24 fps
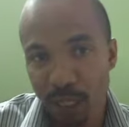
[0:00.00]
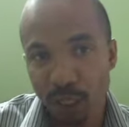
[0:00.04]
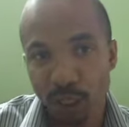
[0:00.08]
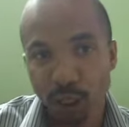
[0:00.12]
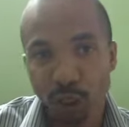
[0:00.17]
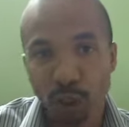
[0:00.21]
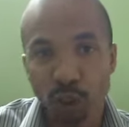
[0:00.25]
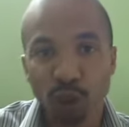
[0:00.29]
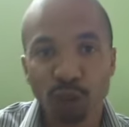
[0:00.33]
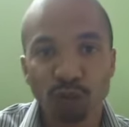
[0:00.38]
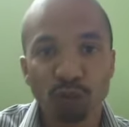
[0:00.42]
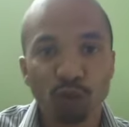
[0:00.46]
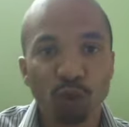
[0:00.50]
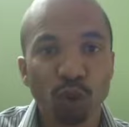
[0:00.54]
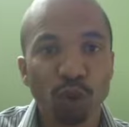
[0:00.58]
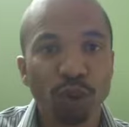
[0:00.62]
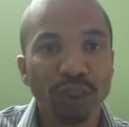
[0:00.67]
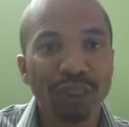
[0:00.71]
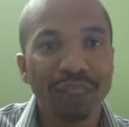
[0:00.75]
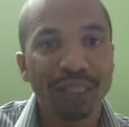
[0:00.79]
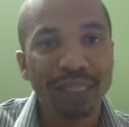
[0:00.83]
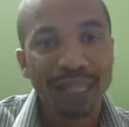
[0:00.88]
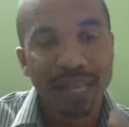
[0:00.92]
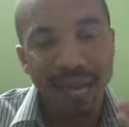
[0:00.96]

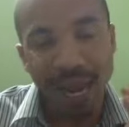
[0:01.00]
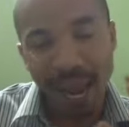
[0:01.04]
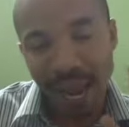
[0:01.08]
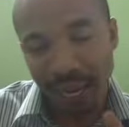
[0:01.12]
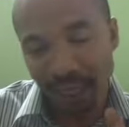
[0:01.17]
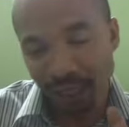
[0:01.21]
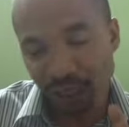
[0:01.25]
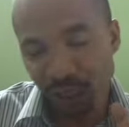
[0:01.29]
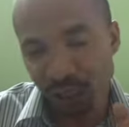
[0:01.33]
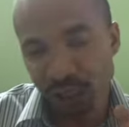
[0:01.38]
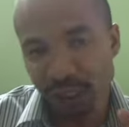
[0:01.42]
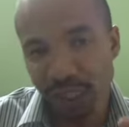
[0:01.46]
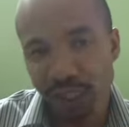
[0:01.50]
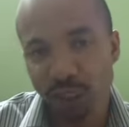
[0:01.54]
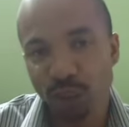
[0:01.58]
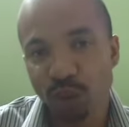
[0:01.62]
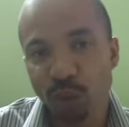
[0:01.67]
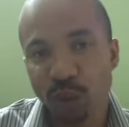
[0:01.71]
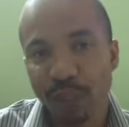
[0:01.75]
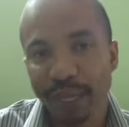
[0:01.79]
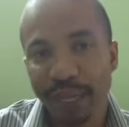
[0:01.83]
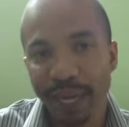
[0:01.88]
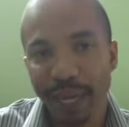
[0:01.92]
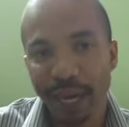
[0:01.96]
useful. I
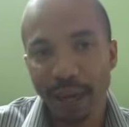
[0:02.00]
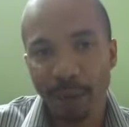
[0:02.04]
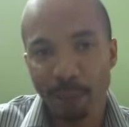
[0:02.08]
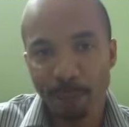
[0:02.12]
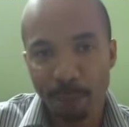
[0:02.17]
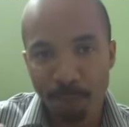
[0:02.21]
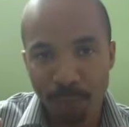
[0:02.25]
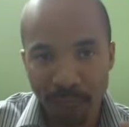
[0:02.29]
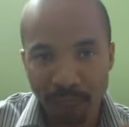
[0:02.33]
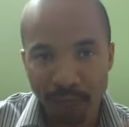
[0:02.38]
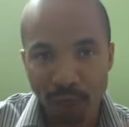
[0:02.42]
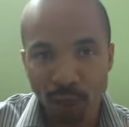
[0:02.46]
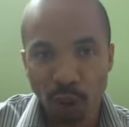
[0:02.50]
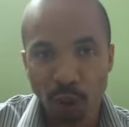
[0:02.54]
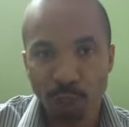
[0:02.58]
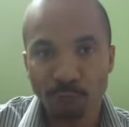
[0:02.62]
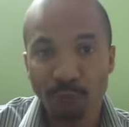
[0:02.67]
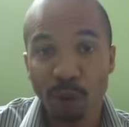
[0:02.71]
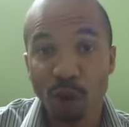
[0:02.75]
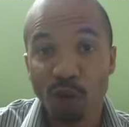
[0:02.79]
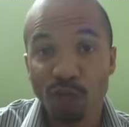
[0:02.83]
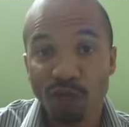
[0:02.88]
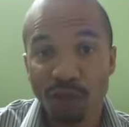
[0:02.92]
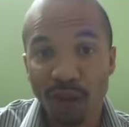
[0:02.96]
suggest you get a personal
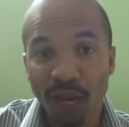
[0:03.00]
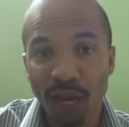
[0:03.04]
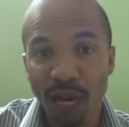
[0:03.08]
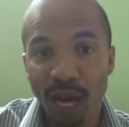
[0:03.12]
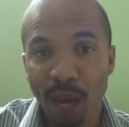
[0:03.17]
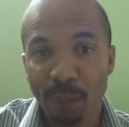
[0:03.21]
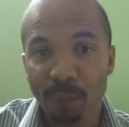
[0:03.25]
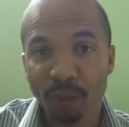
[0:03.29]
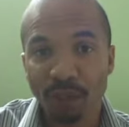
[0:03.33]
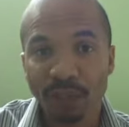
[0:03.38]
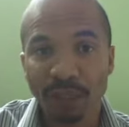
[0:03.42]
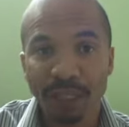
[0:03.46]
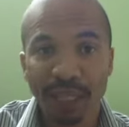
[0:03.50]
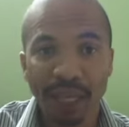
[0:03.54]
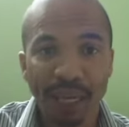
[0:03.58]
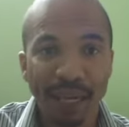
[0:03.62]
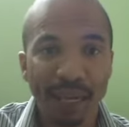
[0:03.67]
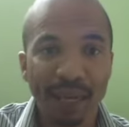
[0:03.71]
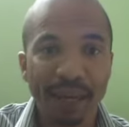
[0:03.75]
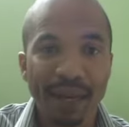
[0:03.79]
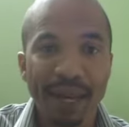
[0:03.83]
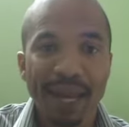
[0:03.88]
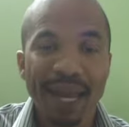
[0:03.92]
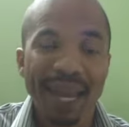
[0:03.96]
profile up on
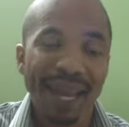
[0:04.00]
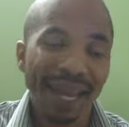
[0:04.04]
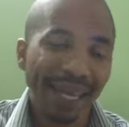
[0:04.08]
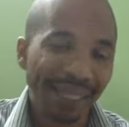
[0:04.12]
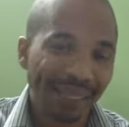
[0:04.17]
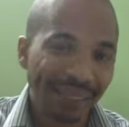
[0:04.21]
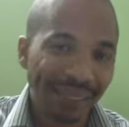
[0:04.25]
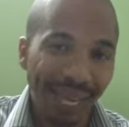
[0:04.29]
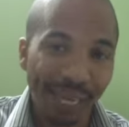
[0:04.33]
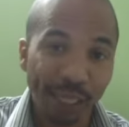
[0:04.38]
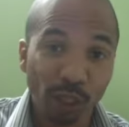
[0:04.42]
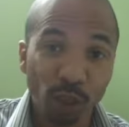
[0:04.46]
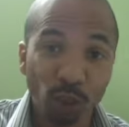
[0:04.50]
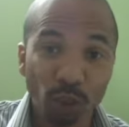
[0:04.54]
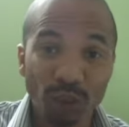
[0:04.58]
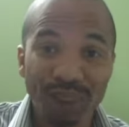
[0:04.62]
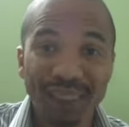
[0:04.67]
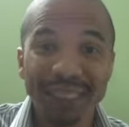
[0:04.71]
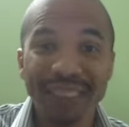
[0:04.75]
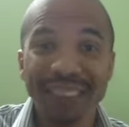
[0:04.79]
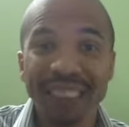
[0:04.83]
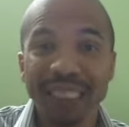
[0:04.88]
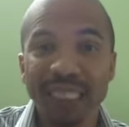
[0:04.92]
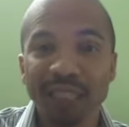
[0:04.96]
there. It's like your
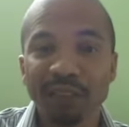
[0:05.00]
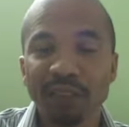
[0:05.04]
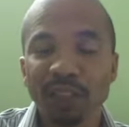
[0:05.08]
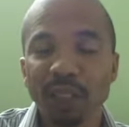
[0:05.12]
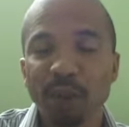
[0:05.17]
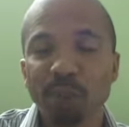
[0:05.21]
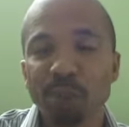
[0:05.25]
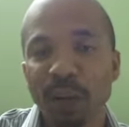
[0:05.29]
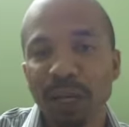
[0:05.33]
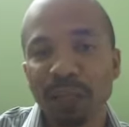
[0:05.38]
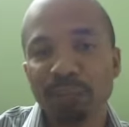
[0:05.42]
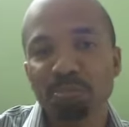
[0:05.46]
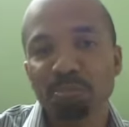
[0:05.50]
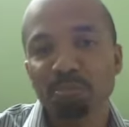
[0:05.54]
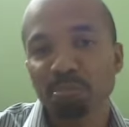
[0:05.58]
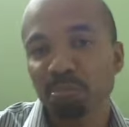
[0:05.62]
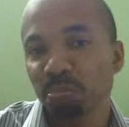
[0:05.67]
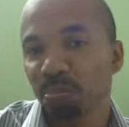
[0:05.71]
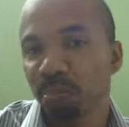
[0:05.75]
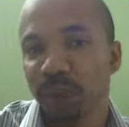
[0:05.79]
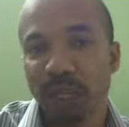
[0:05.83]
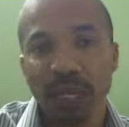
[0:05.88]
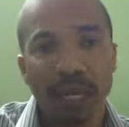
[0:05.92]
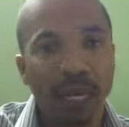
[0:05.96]
CV, but
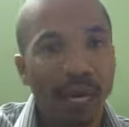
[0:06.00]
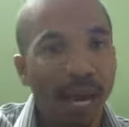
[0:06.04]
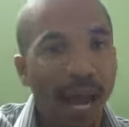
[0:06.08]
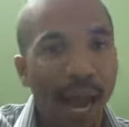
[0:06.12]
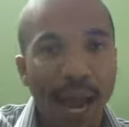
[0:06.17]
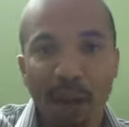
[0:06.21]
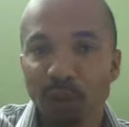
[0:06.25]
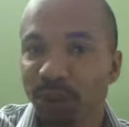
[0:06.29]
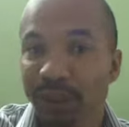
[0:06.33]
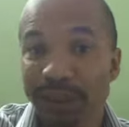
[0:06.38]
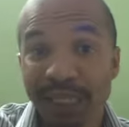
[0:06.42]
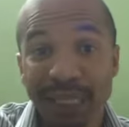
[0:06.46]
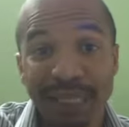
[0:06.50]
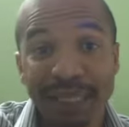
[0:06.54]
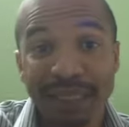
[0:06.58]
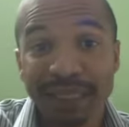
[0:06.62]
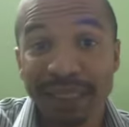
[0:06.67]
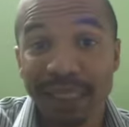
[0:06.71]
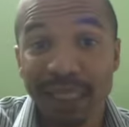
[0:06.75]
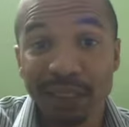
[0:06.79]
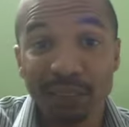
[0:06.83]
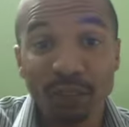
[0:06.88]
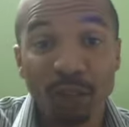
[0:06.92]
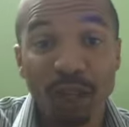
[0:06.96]
I would say a
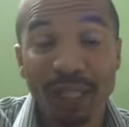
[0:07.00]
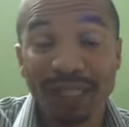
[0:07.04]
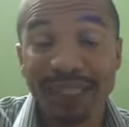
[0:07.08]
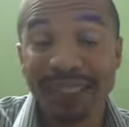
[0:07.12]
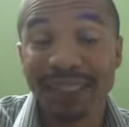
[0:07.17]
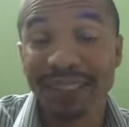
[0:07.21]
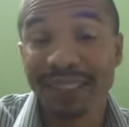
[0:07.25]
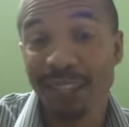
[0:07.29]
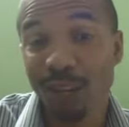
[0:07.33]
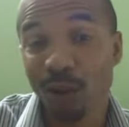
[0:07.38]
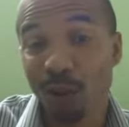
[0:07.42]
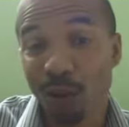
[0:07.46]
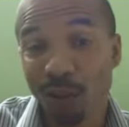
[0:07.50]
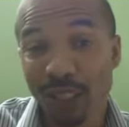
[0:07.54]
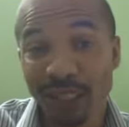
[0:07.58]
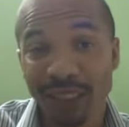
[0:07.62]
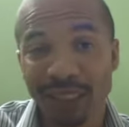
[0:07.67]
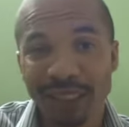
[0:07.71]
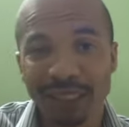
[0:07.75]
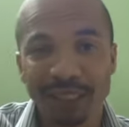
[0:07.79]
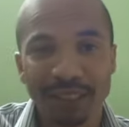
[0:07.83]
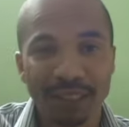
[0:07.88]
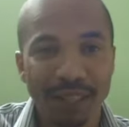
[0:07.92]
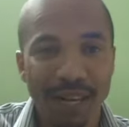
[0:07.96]
CV on
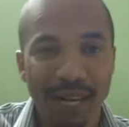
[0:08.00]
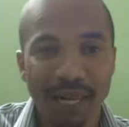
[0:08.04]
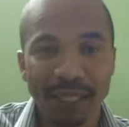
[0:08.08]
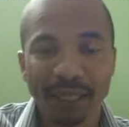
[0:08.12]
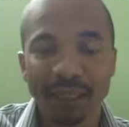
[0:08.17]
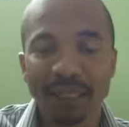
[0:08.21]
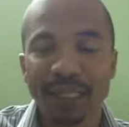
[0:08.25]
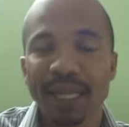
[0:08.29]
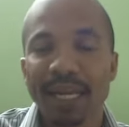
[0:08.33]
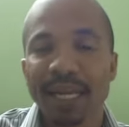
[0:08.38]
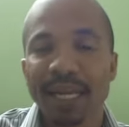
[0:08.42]
steroids. Right?